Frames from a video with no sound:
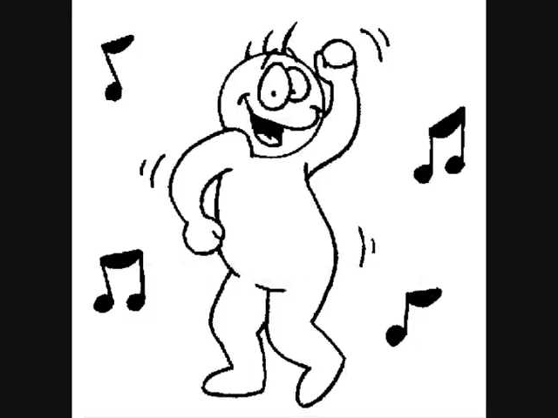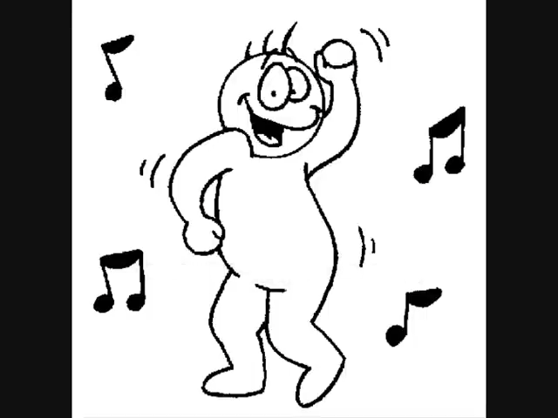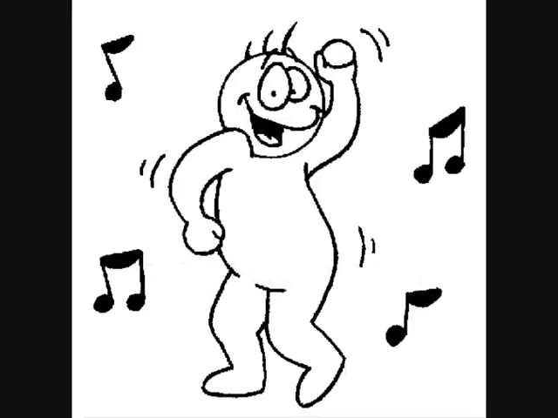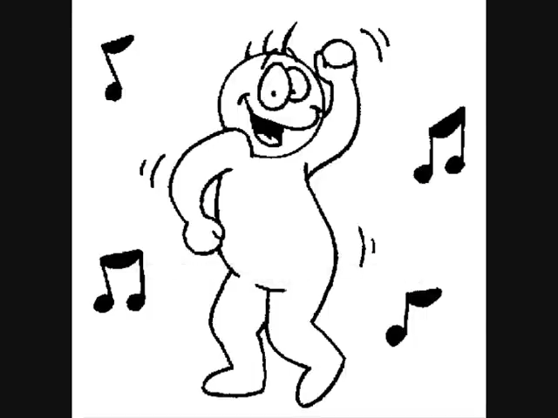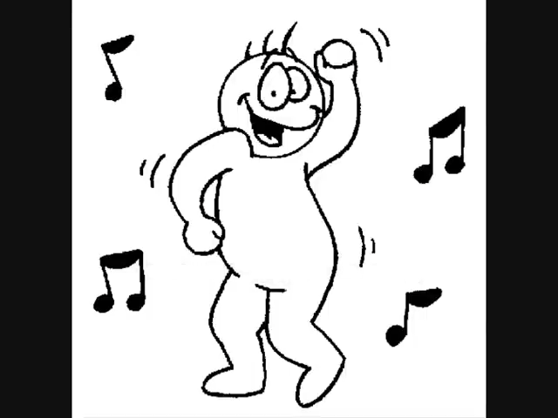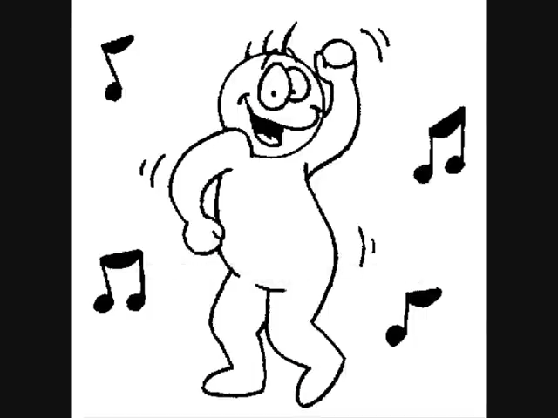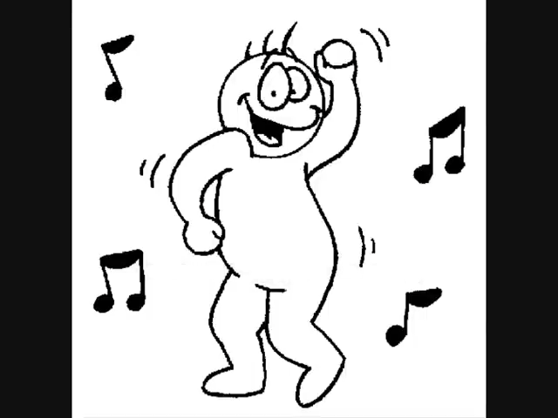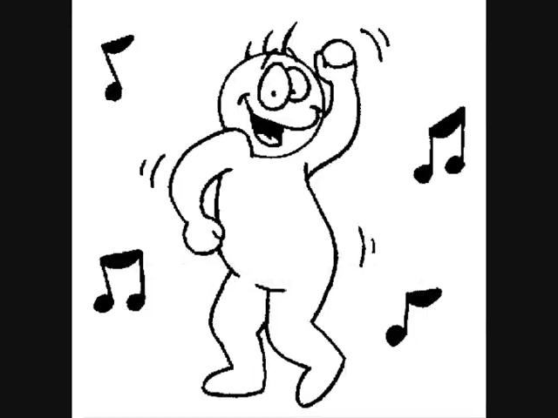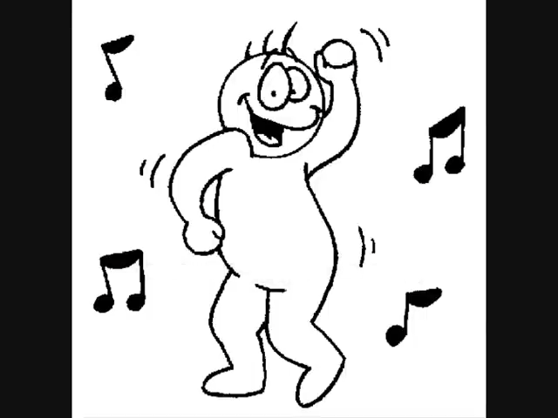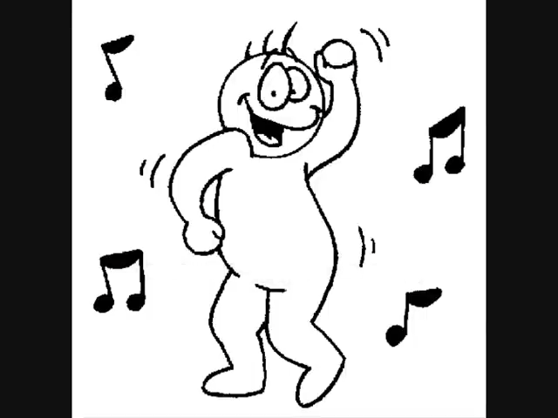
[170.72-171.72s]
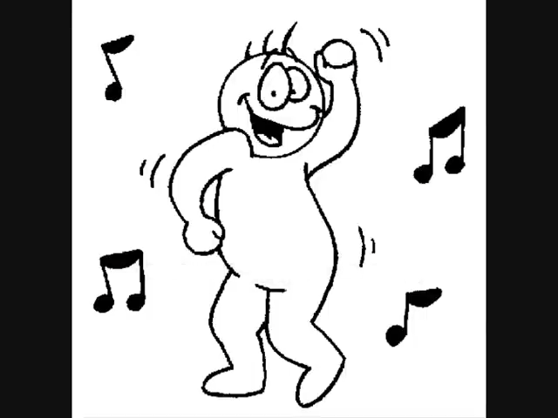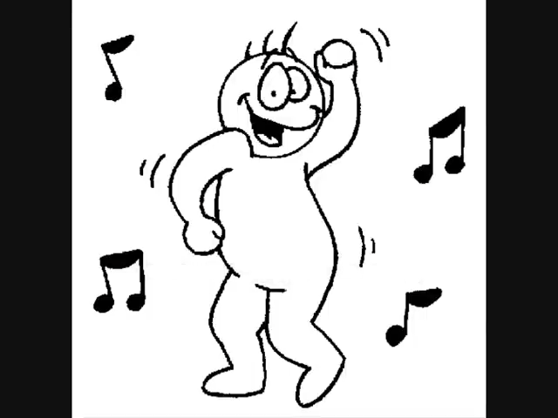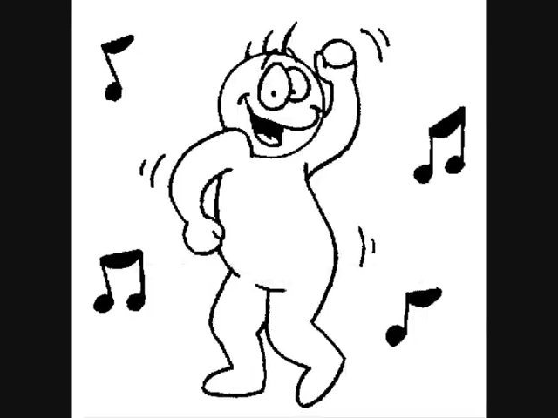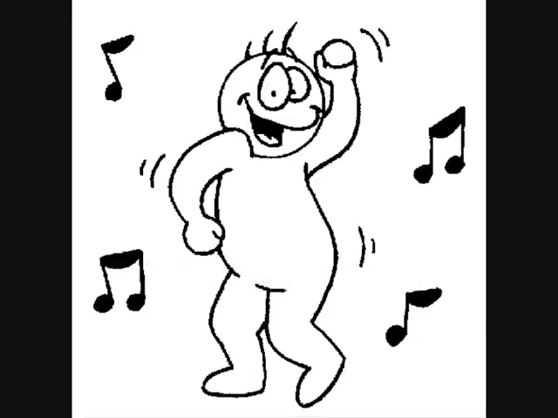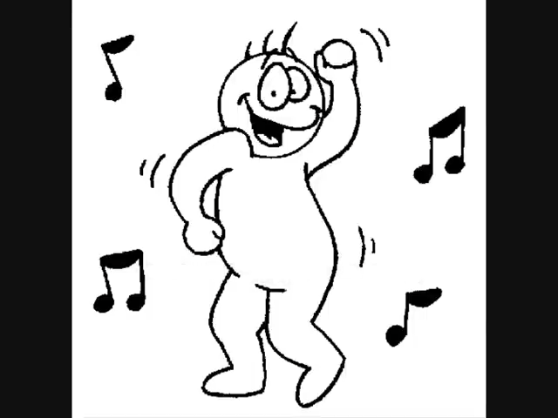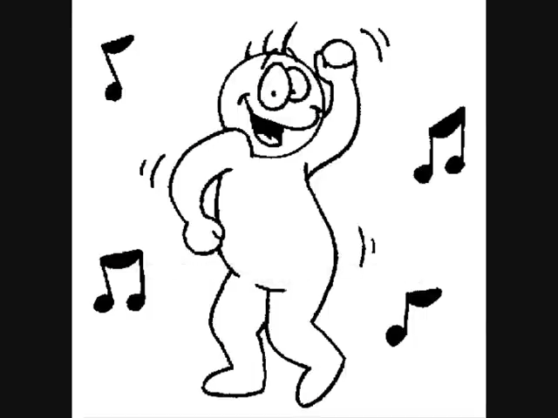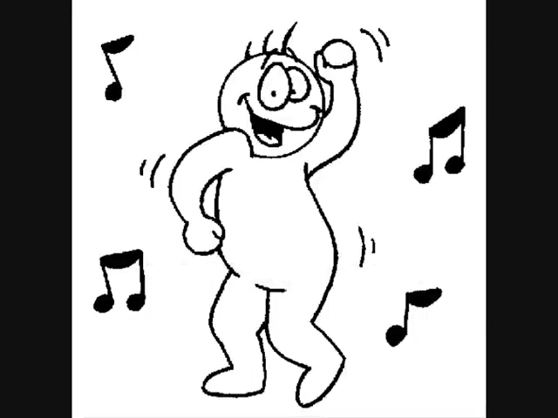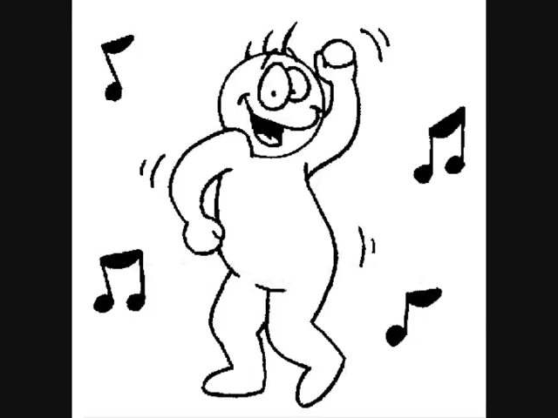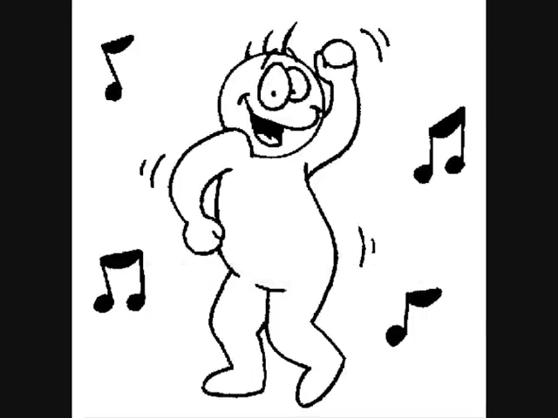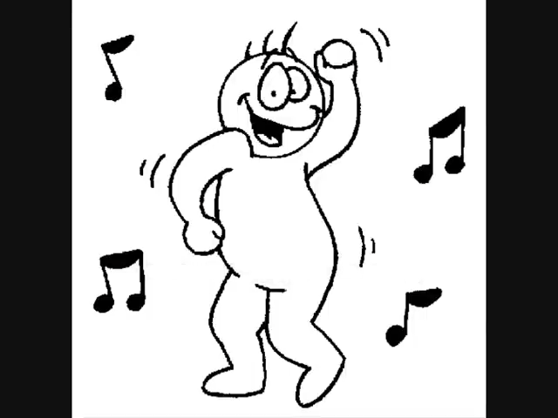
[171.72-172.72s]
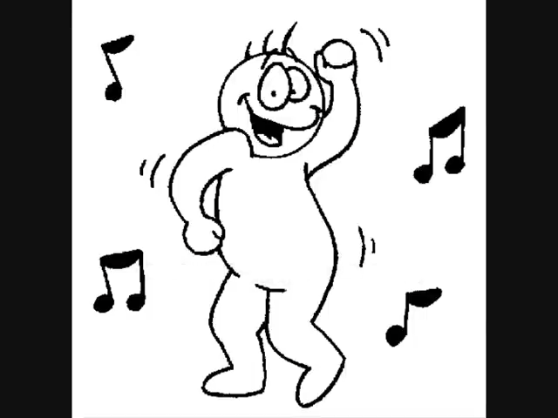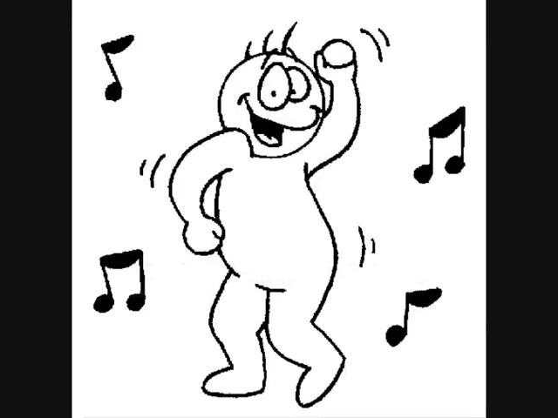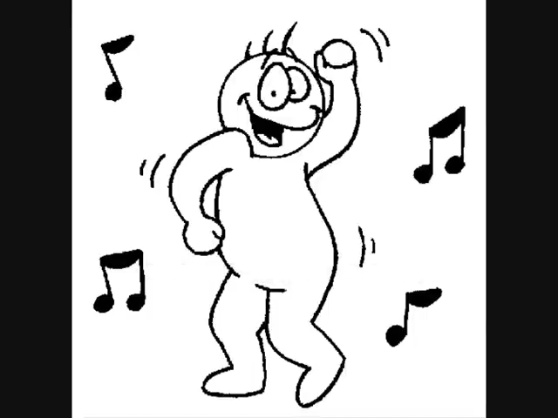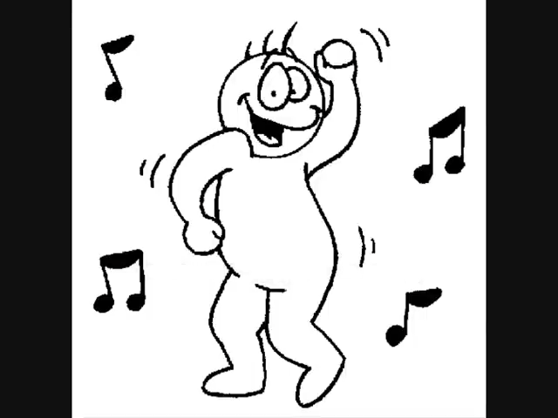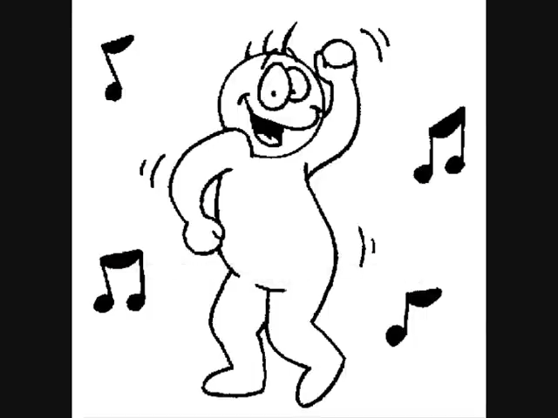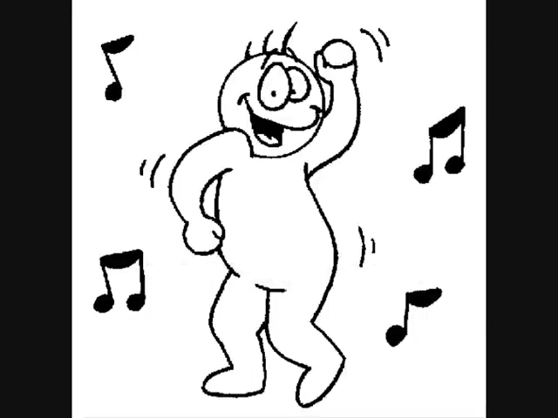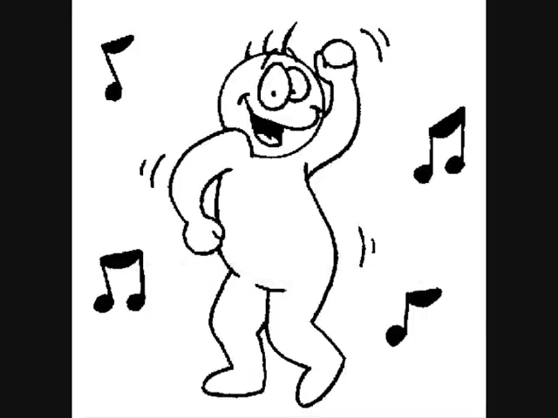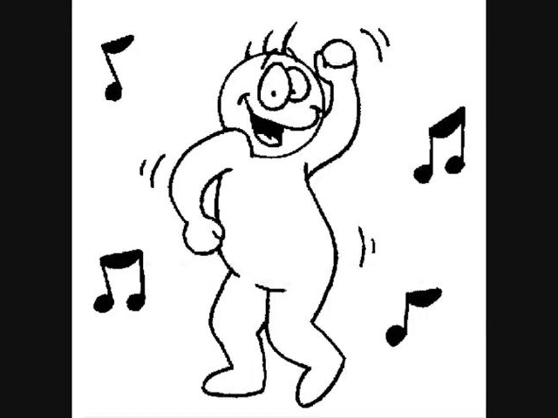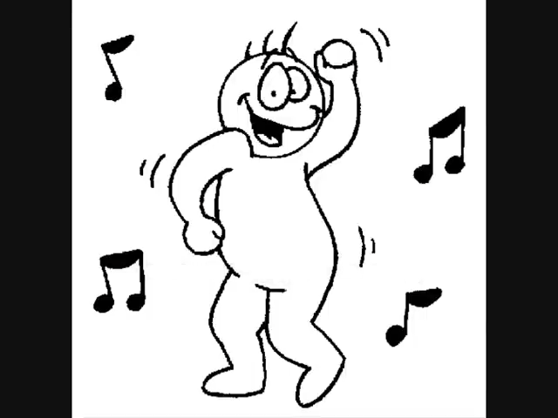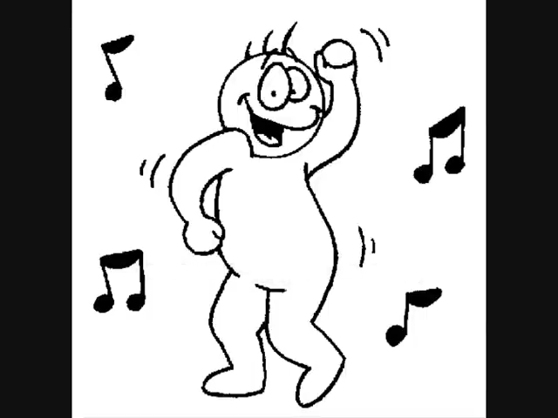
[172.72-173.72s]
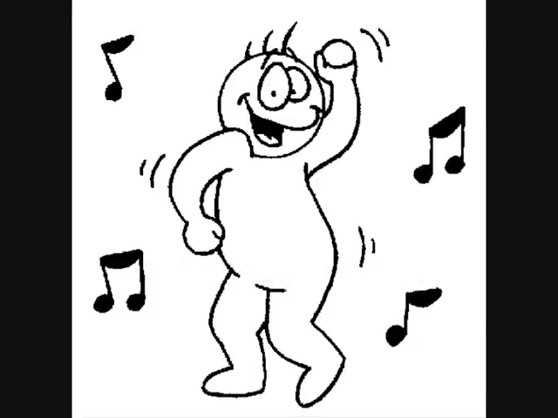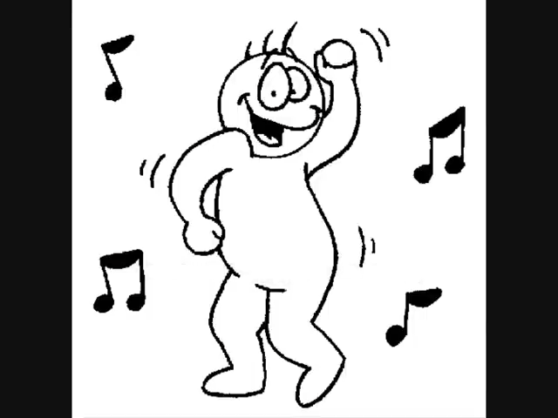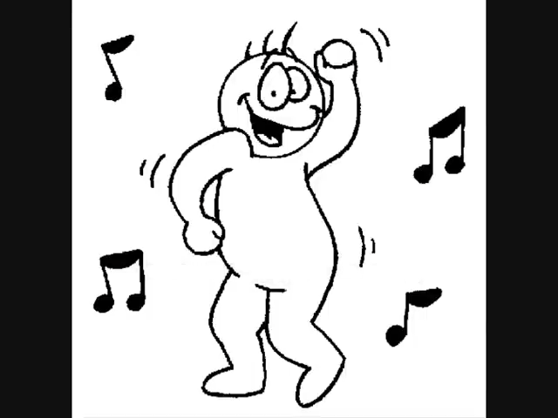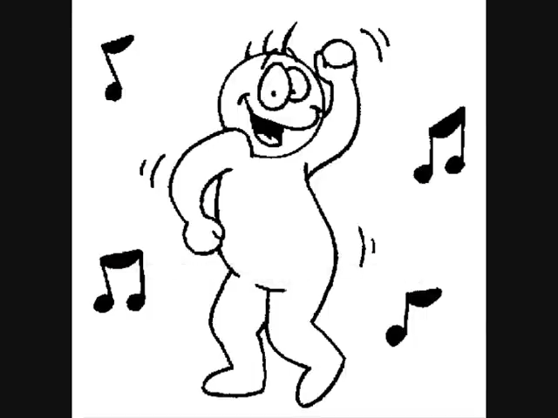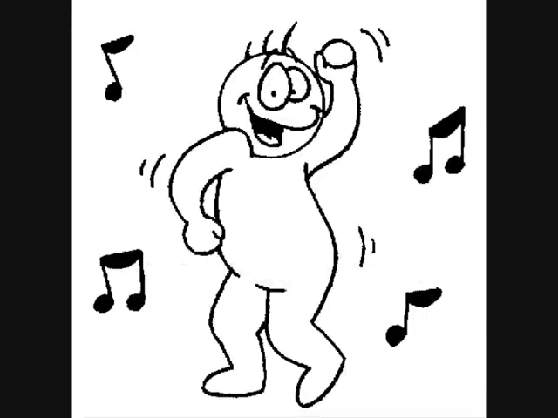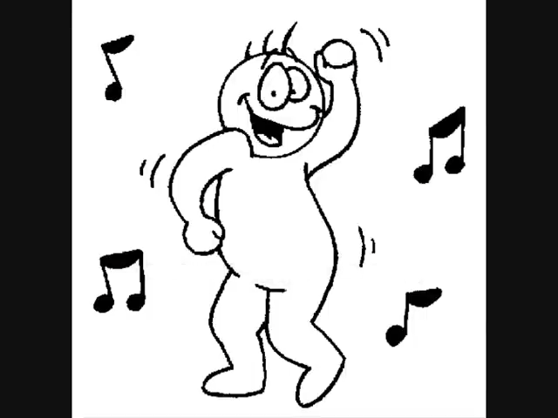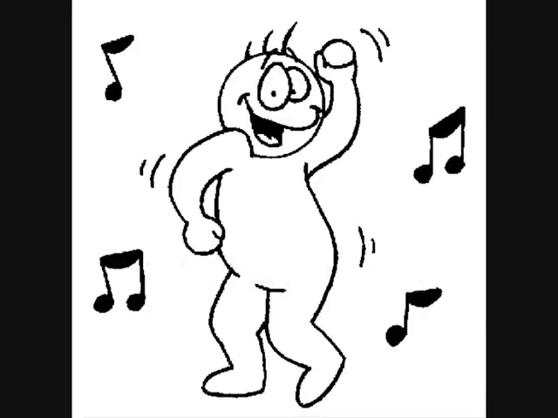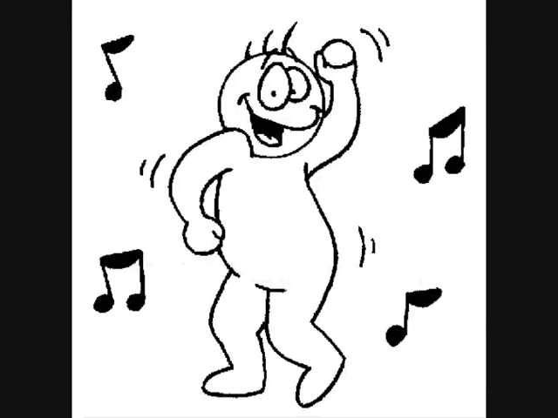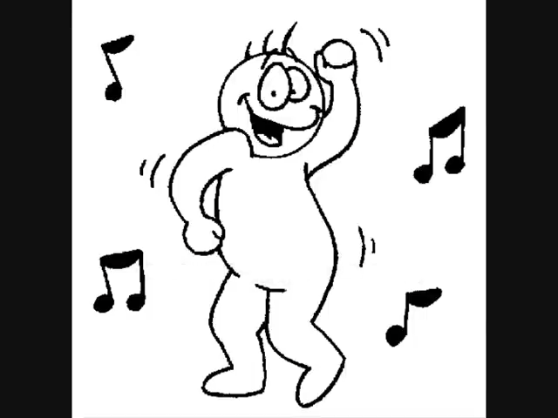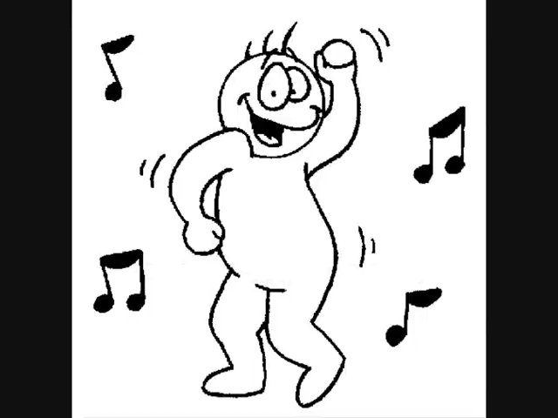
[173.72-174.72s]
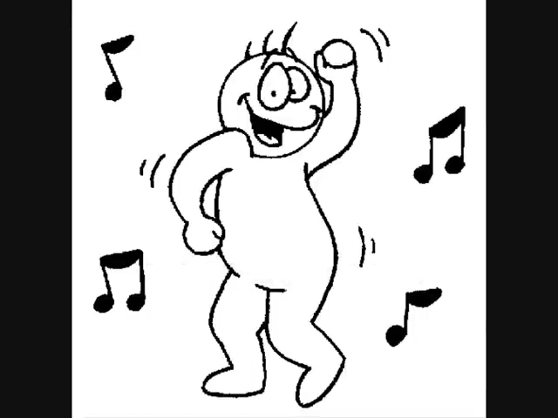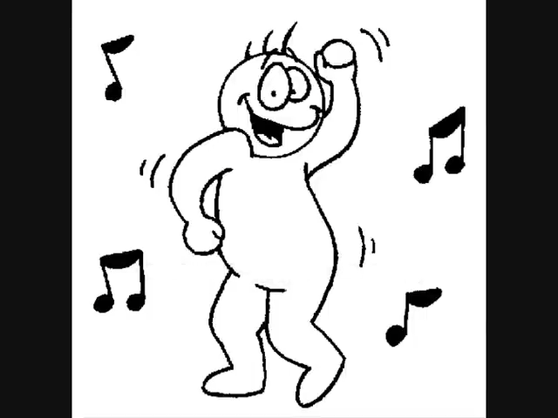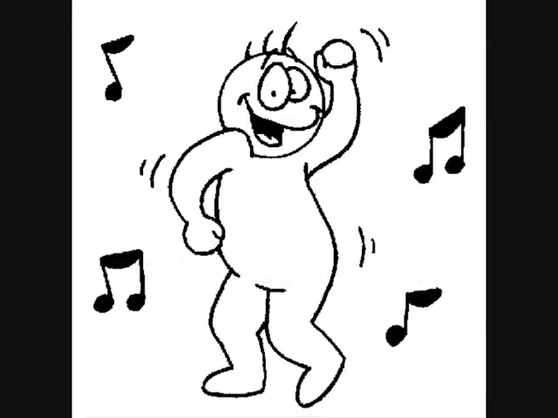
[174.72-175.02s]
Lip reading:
Nobody's mouth can be seen.